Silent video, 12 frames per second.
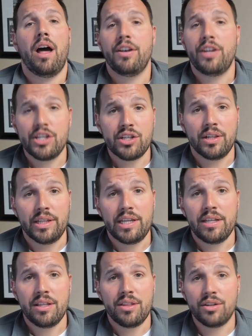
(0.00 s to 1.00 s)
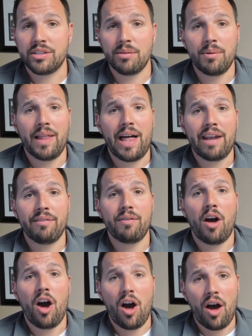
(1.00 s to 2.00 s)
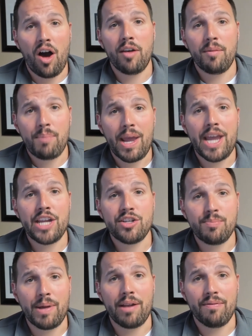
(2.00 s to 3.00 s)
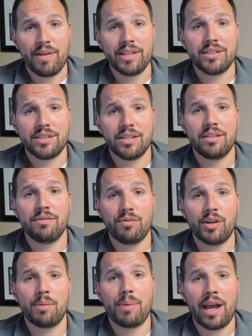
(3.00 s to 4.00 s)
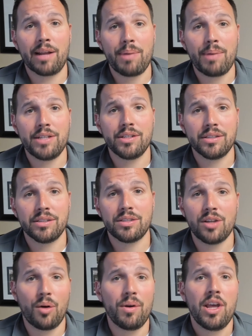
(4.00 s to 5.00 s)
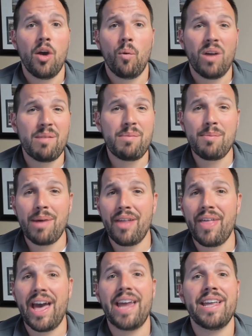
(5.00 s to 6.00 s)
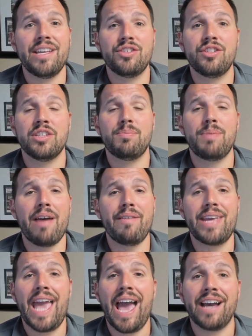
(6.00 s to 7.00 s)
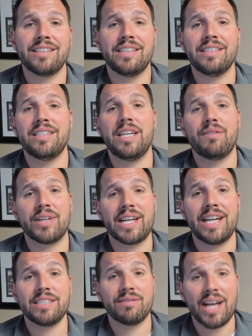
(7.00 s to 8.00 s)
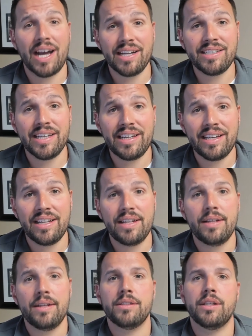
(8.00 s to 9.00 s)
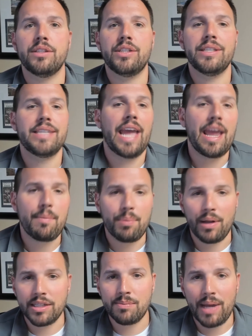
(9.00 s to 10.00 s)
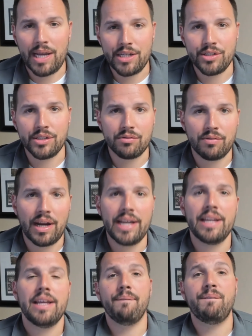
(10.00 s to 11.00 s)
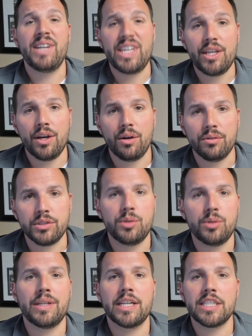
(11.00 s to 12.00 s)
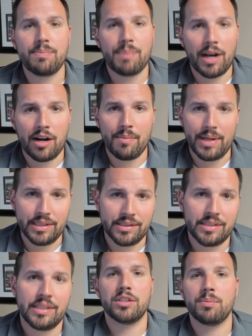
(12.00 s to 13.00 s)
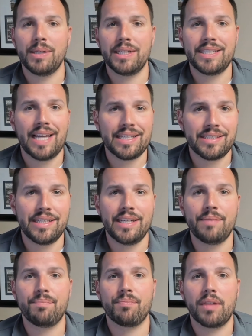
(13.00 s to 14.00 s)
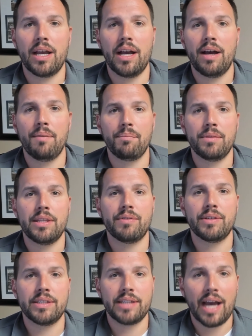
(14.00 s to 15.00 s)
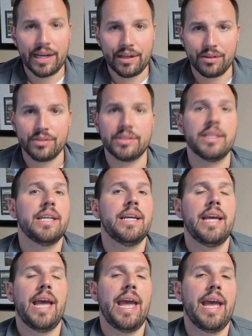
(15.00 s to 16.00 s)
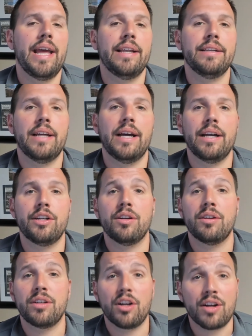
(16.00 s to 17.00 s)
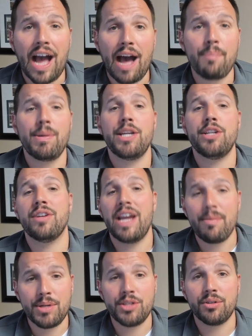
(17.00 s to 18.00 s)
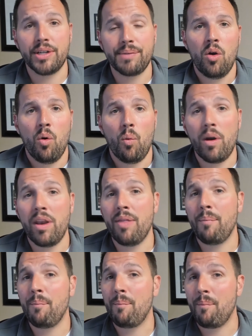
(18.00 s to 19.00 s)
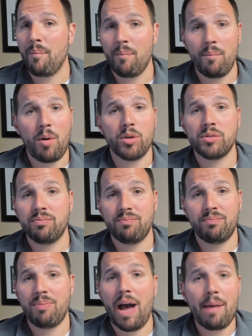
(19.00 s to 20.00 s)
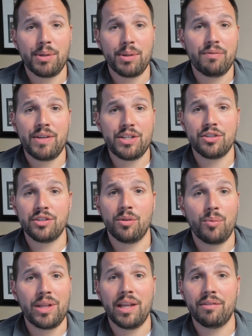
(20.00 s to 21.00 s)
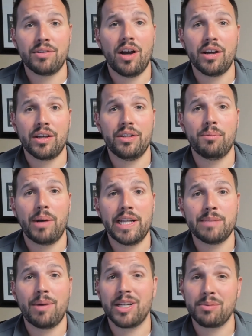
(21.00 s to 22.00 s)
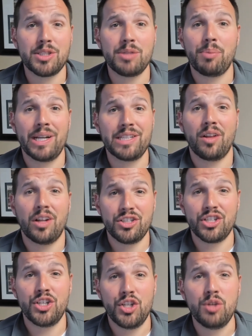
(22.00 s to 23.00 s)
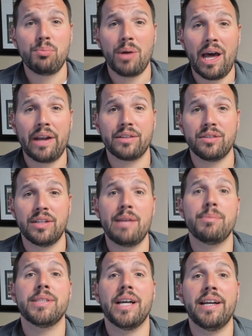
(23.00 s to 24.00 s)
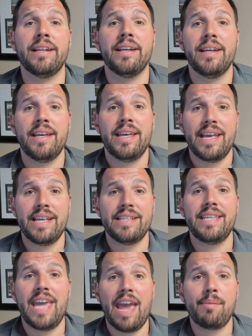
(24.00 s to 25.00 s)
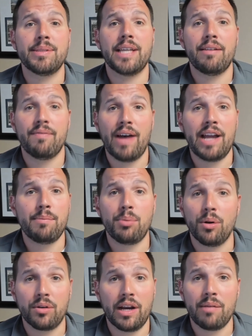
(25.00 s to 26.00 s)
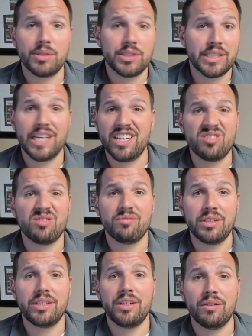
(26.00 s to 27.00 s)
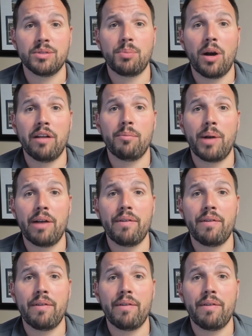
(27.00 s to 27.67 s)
Additionally, there's a lot of on-page benefits for your product pages. So what I mean by that is just having access to different kinds of content, such as A+ pages, right? Videos, doing experiments, split testing different titles and your copy and your imagery. One of the most popular features that we love talking to brands about, especially brands that are launching new products on Amazon, is the Amazon Vine program, which again is part of Brand